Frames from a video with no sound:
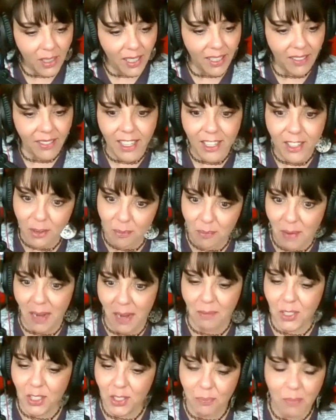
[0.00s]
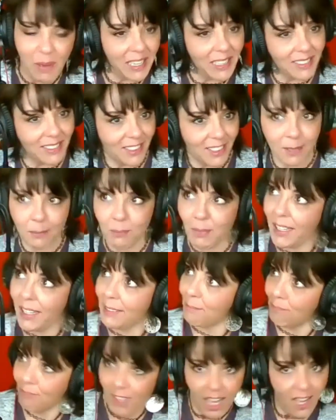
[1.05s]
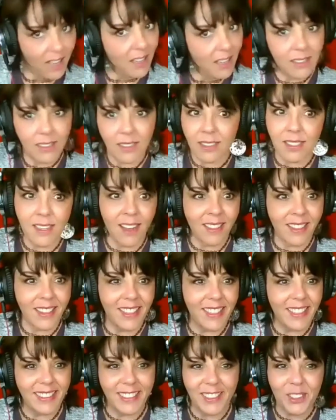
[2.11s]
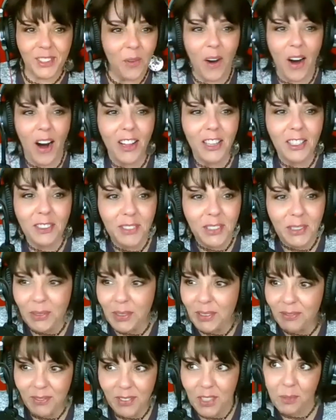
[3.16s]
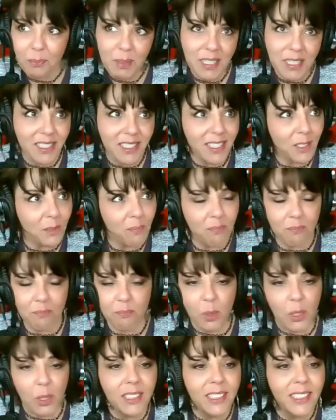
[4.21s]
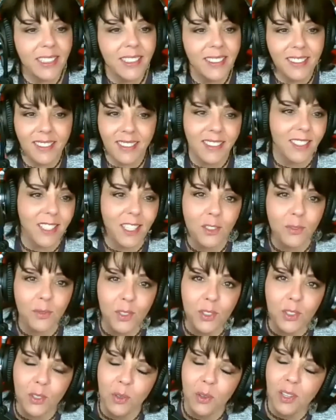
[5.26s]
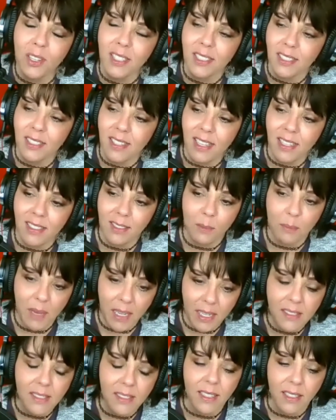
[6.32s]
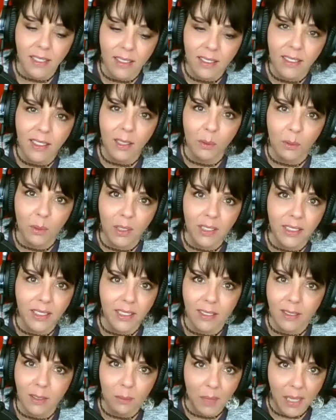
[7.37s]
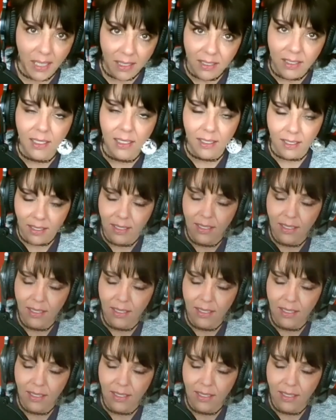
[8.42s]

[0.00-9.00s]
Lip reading: And then your mom just made it seem like it's nothing. And so all of you have just been these brilliant, successful stories, and that's amazing. That really is amazing.